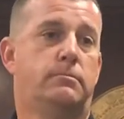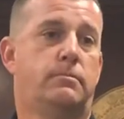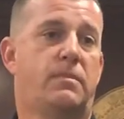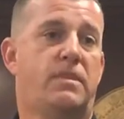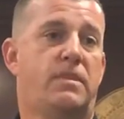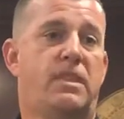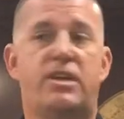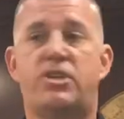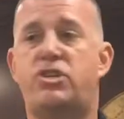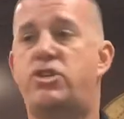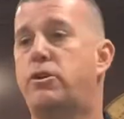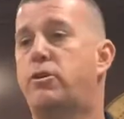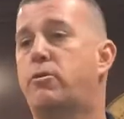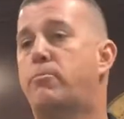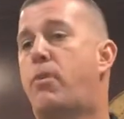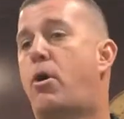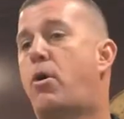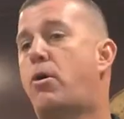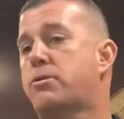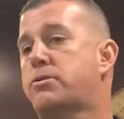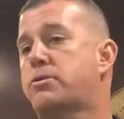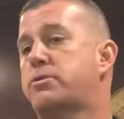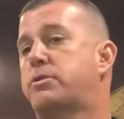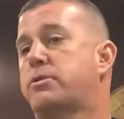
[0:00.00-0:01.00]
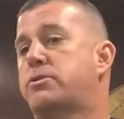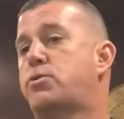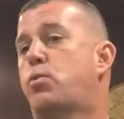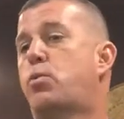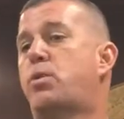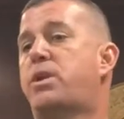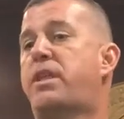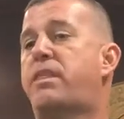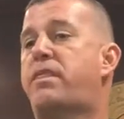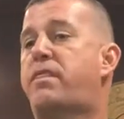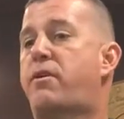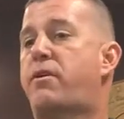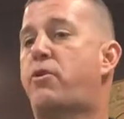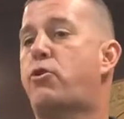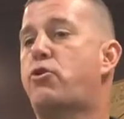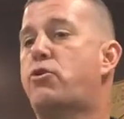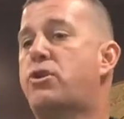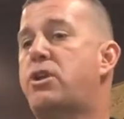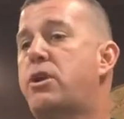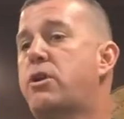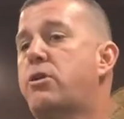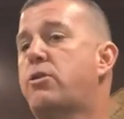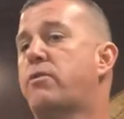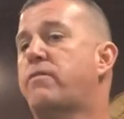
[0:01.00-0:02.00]
This year marks the 23rd
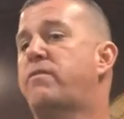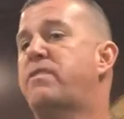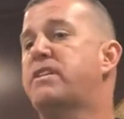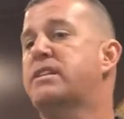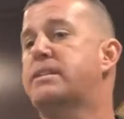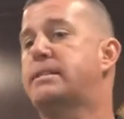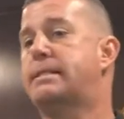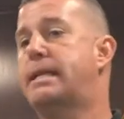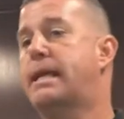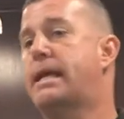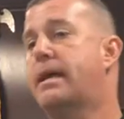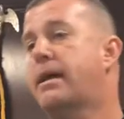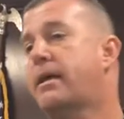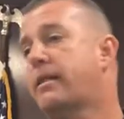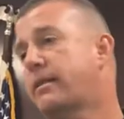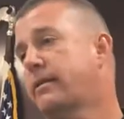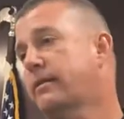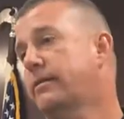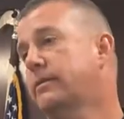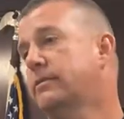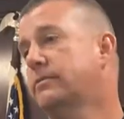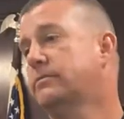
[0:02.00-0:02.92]
year of his death,